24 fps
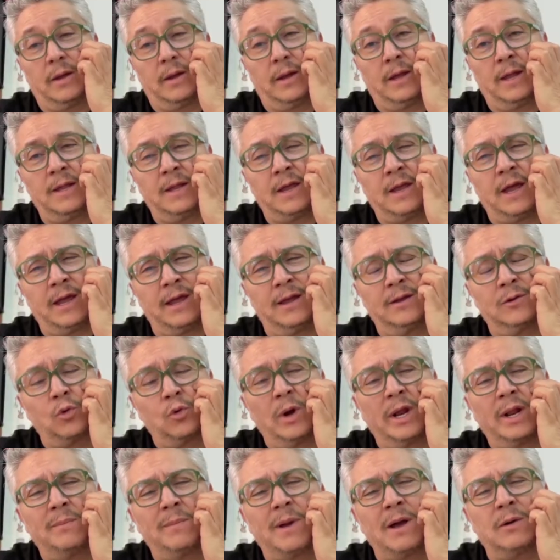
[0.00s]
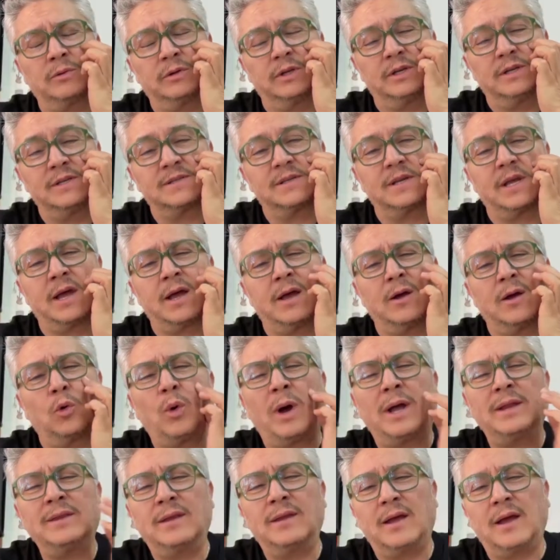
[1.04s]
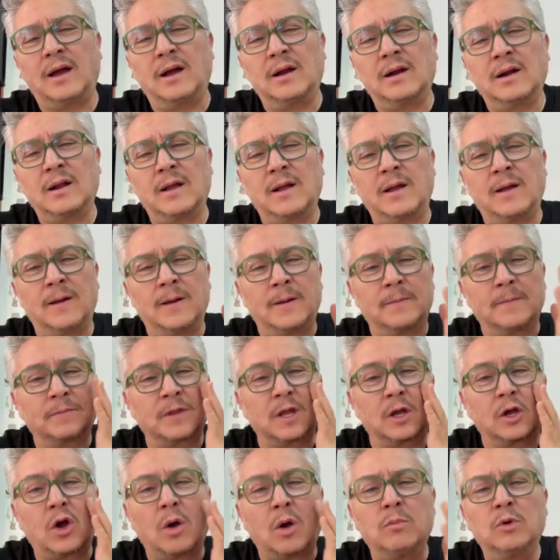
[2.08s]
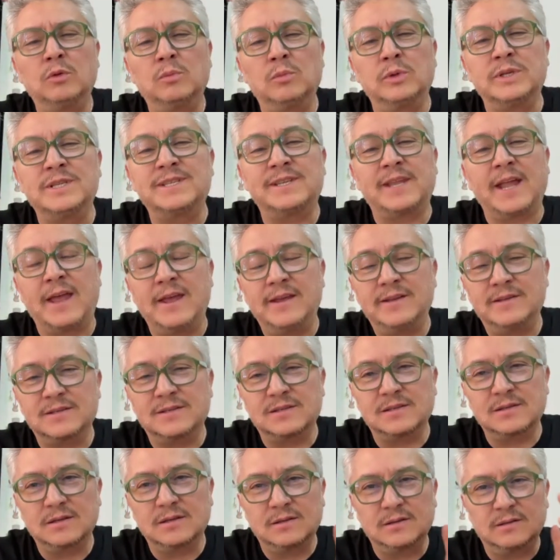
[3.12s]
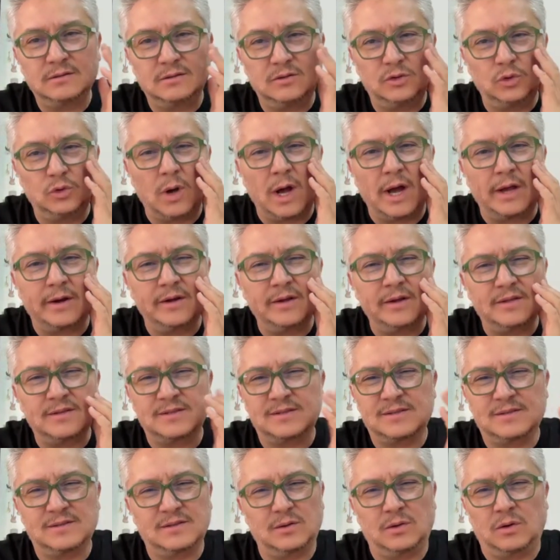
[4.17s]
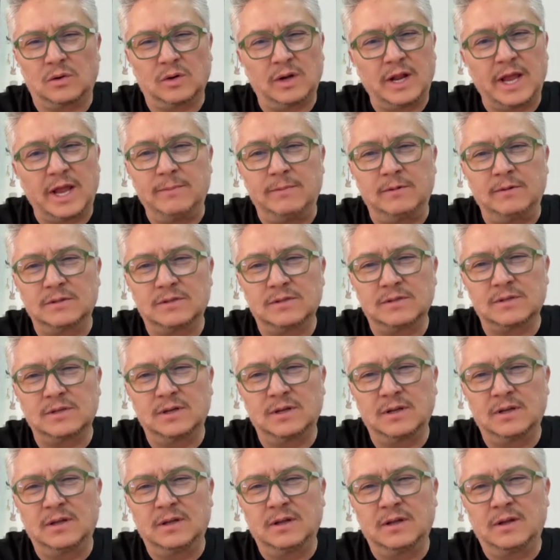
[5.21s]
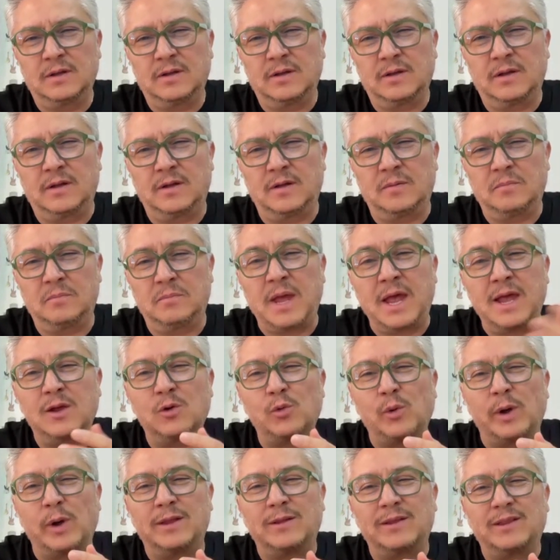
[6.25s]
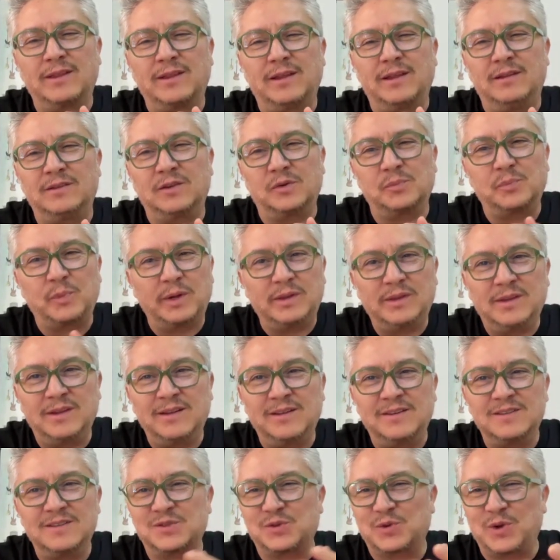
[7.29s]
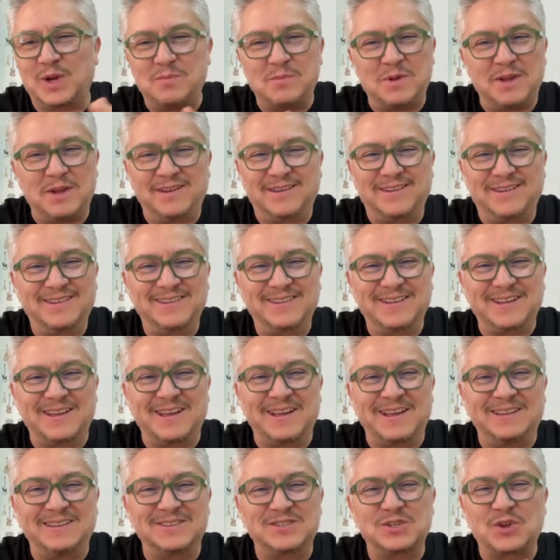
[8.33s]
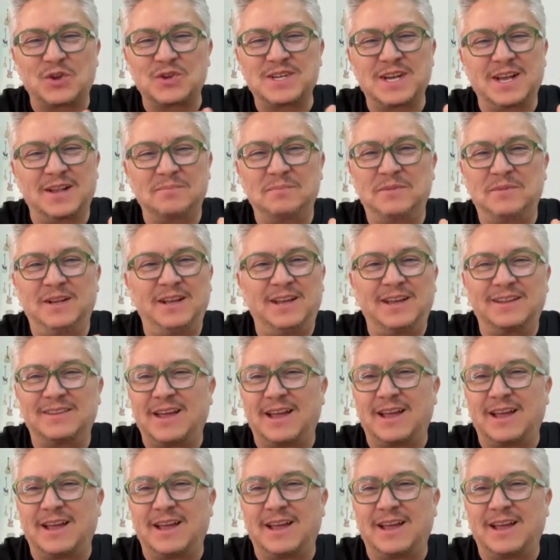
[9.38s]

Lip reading: And what about this? What are the common mistakes do artists or labels make when interpreting streaming and social media?